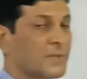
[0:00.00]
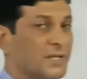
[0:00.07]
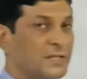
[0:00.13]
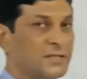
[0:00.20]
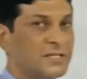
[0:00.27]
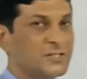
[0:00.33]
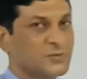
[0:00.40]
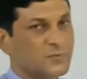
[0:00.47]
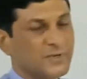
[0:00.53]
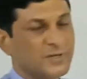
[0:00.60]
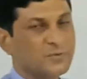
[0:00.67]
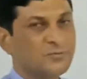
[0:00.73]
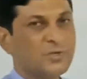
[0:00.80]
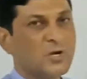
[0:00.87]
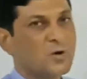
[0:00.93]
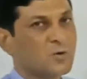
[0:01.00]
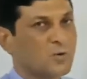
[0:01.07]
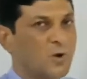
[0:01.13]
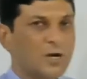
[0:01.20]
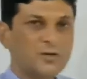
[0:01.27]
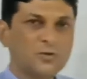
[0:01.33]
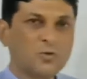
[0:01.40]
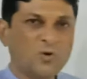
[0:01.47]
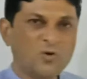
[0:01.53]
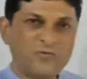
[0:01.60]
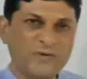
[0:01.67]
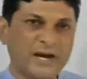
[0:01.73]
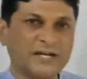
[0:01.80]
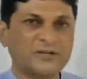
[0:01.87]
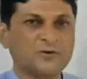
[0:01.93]
In this way we have got
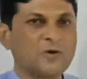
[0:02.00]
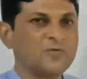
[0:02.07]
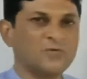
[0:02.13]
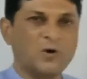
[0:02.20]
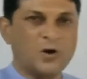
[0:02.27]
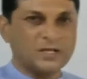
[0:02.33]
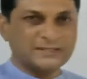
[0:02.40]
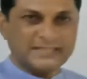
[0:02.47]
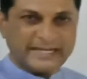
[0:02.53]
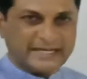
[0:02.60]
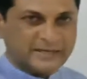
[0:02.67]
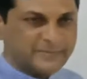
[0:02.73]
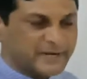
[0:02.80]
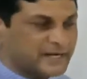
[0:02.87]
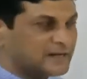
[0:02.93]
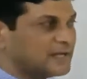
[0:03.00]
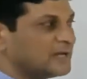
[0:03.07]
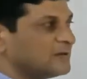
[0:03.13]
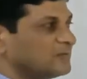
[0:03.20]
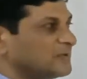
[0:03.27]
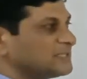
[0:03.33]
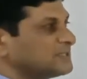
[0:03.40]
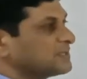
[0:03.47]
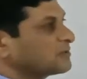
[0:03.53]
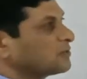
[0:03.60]
cofactor of all the element. Once the